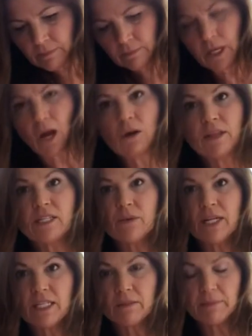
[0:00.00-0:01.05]
Oh, that's what
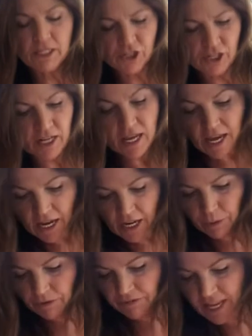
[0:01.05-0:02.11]
I didn't mention.
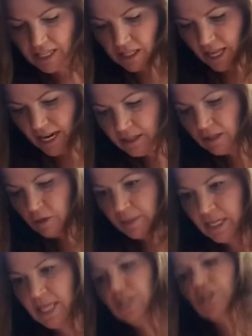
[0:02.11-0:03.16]
It'll reflect the light a little
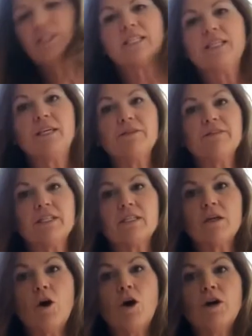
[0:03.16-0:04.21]
bit and just give it
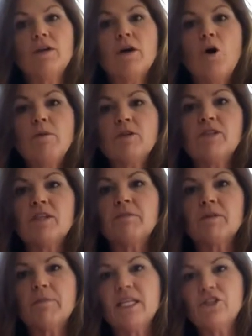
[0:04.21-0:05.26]
almost some
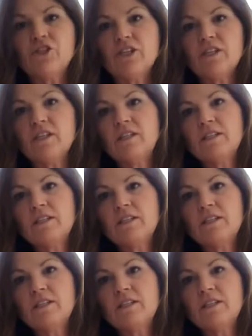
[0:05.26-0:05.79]
dimension.